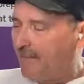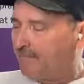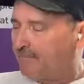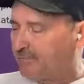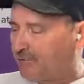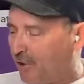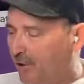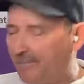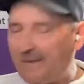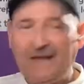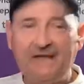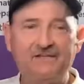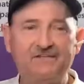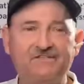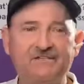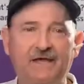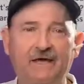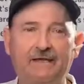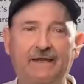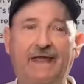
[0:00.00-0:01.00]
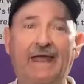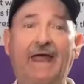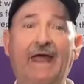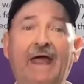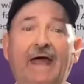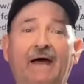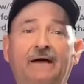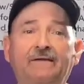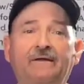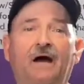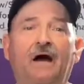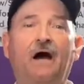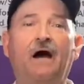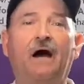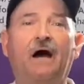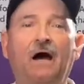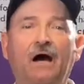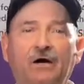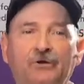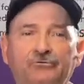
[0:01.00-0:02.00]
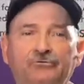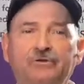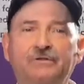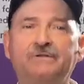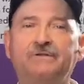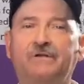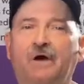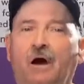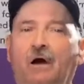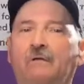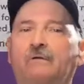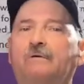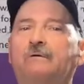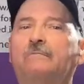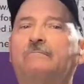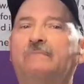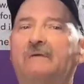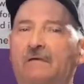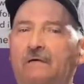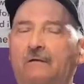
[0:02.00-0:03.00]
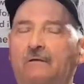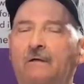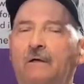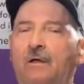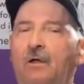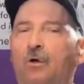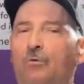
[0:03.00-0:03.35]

propane set, and $100 bill.